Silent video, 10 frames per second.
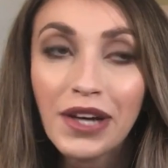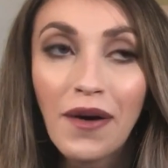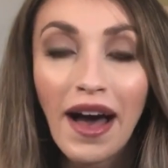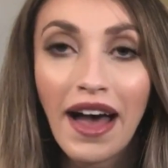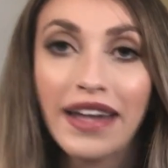to go
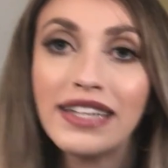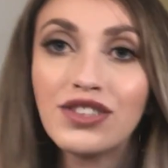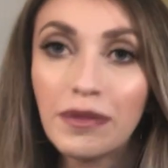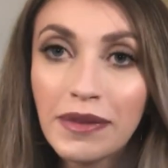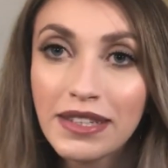ahead,
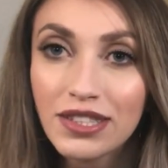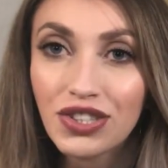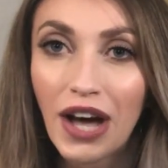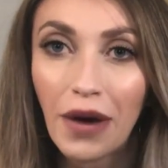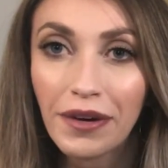jump in the
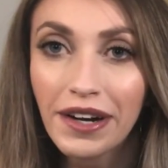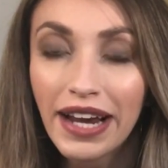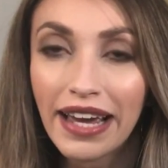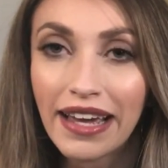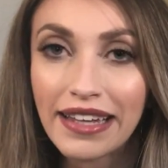shower
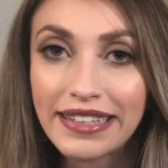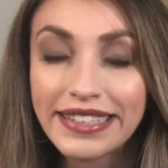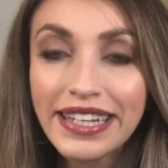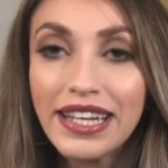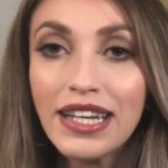
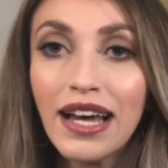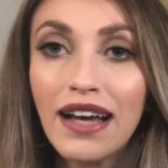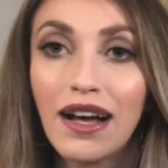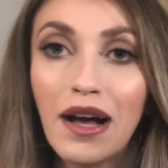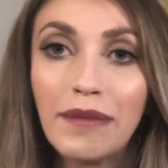and
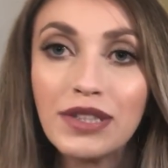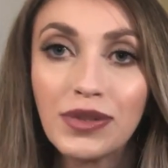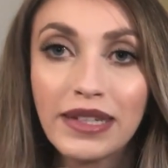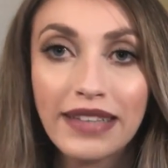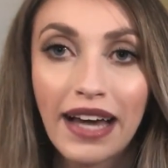do
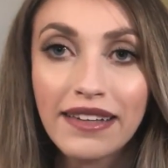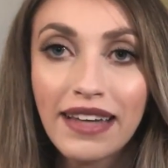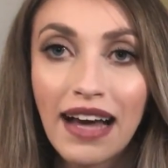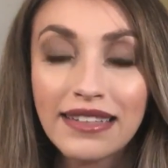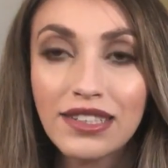exactly as